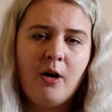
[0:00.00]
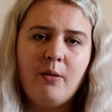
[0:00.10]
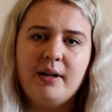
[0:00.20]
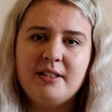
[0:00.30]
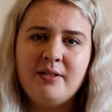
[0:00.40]

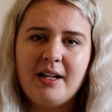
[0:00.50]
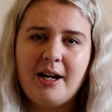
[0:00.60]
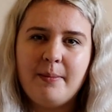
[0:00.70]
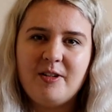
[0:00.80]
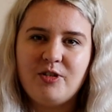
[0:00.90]
Oh, I don't
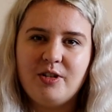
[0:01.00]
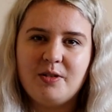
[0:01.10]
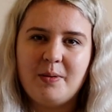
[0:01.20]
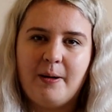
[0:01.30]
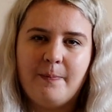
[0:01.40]
think I mentioned
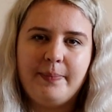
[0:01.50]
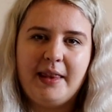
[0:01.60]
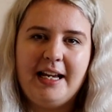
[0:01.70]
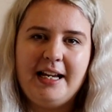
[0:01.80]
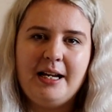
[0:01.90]
as well
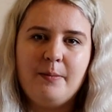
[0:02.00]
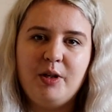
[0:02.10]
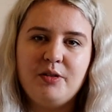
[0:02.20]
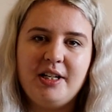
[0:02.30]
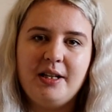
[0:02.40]
the
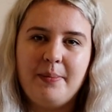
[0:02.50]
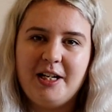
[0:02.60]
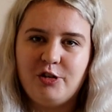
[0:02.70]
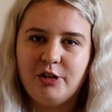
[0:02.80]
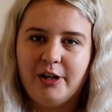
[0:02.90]
Beauty and the
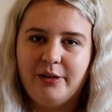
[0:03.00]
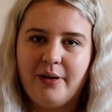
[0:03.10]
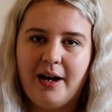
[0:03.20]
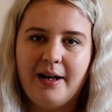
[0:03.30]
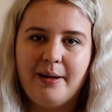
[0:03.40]
Beast show.